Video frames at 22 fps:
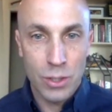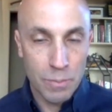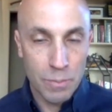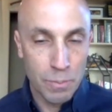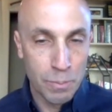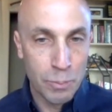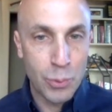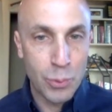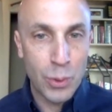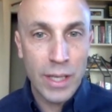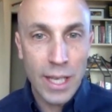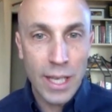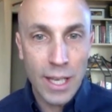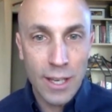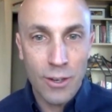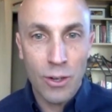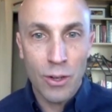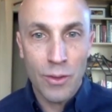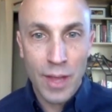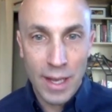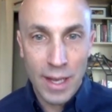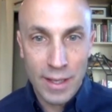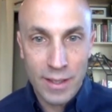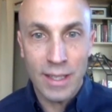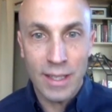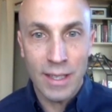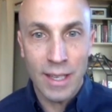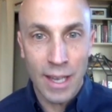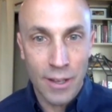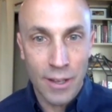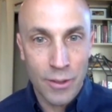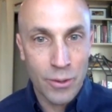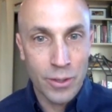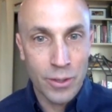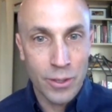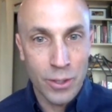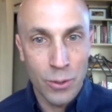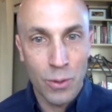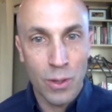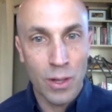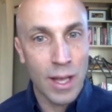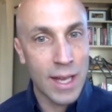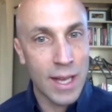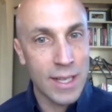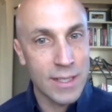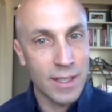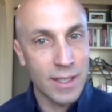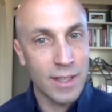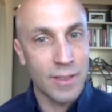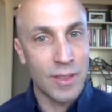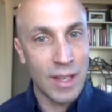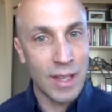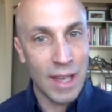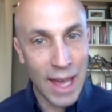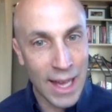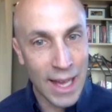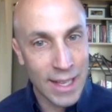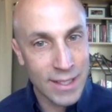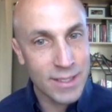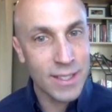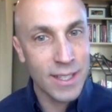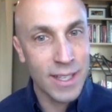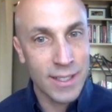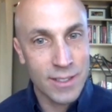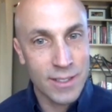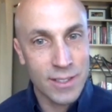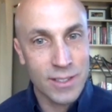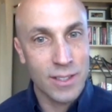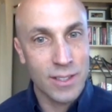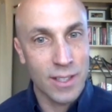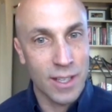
bringing all that together and utilizing the assets,